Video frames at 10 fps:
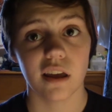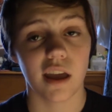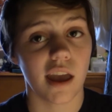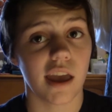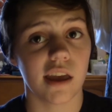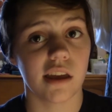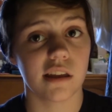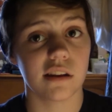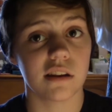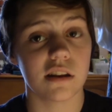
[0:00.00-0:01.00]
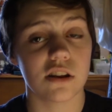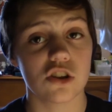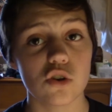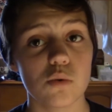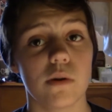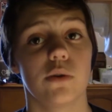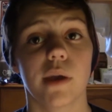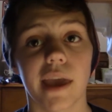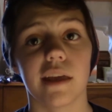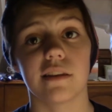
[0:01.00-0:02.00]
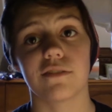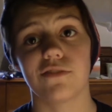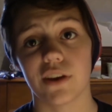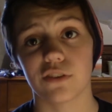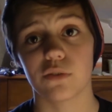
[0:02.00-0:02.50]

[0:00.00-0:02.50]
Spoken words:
and do what you can to fix